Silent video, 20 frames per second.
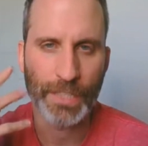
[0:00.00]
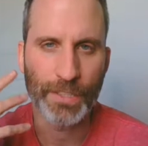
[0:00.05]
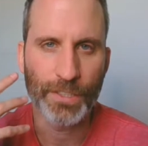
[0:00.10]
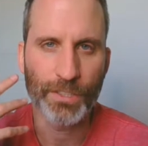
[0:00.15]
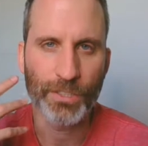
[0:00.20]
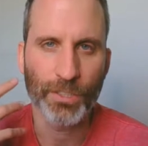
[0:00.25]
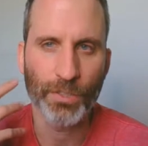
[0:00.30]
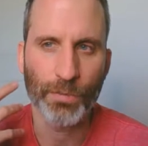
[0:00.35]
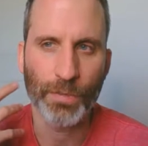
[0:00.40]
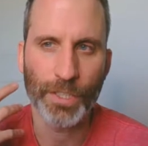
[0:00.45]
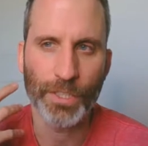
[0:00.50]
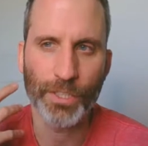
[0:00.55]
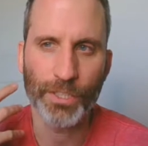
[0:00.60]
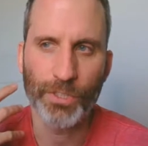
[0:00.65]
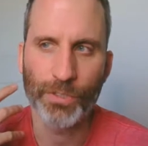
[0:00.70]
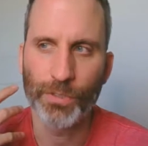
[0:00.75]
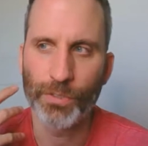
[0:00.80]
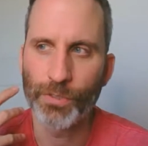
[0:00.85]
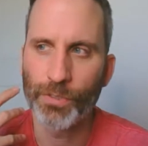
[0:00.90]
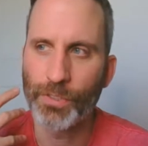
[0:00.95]
And so when
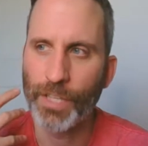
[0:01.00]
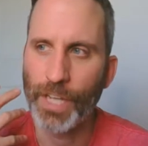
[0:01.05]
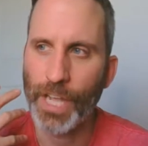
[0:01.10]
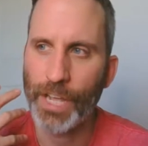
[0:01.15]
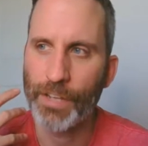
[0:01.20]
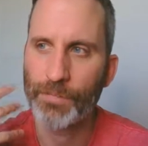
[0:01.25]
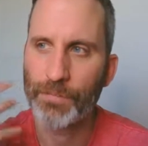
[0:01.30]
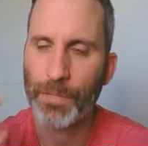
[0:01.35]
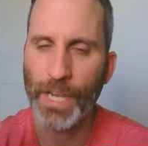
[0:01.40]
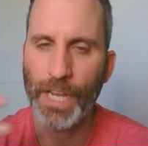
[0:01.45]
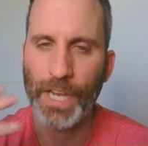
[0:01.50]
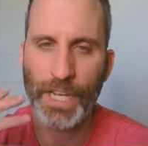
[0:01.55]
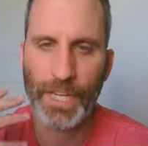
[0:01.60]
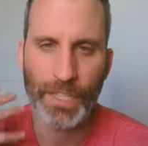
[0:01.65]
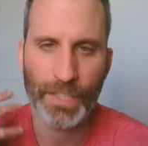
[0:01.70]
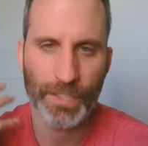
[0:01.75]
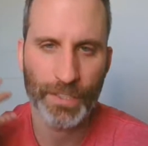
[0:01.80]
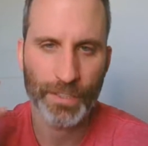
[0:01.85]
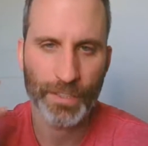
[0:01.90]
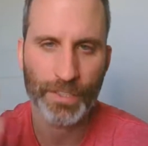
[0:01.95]
you have
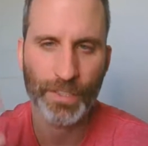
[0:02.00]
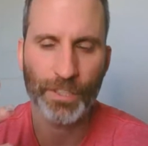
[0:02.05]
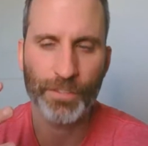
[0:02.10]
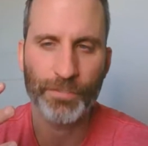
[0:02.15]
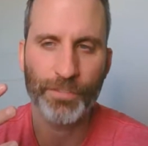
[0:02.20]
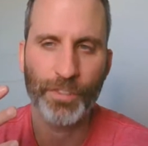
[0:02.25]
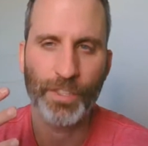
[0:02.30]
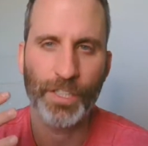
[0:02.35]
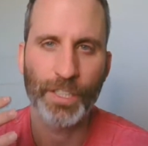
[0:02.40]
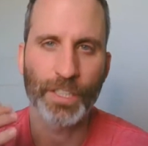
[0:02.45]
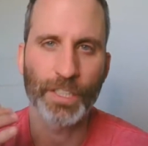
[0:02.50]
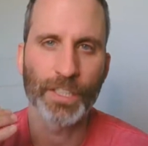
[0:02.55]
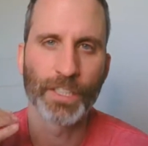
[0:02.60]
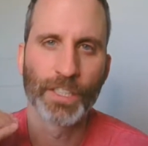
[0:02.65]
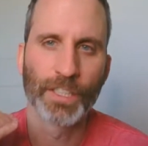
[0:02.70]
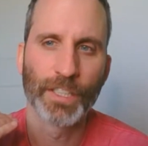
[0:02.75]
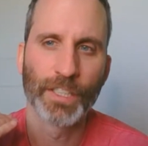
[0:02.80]
pain and suffering,